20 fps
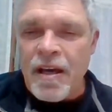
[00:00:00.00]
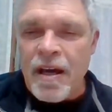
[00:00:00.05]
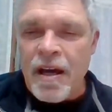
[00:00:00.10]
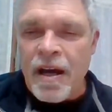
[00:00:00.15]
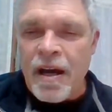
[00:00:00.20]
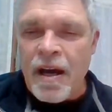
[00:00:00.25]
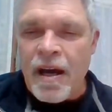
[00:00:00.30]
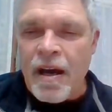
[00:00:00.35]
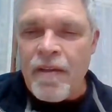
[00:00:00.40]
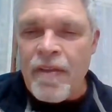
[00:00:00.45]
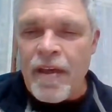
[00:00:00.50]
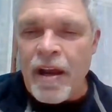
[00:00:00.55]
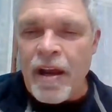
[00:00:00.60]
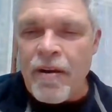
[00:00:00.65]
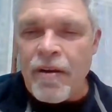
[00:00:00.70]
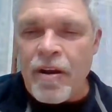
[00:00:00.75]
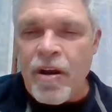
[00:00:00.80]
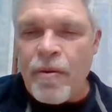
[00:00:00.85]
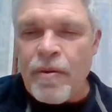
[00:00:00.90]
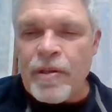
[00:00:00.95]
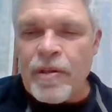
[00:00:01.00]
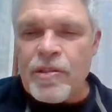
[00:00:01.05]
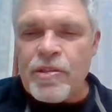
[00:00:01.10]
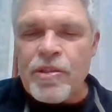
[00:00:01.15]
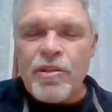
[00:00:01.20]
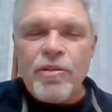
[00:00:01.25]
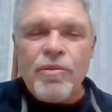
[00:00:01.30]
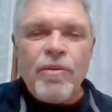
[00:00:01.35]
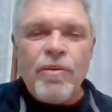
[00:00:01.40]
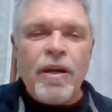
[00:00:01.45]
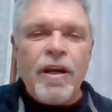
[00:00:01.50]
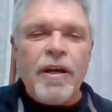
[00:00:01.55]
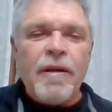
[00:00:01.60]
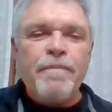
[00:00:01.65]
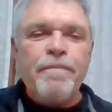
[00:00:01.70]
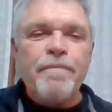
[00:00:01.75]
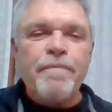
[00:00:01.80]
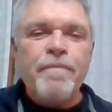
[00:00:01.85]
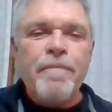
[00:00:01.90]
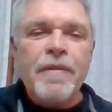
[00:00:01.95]
They are going
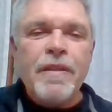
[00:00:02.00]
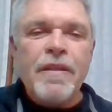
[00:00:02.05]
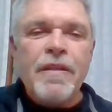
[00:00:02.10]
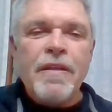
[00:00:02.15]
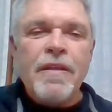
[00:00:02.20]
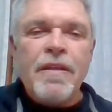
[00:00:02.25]
to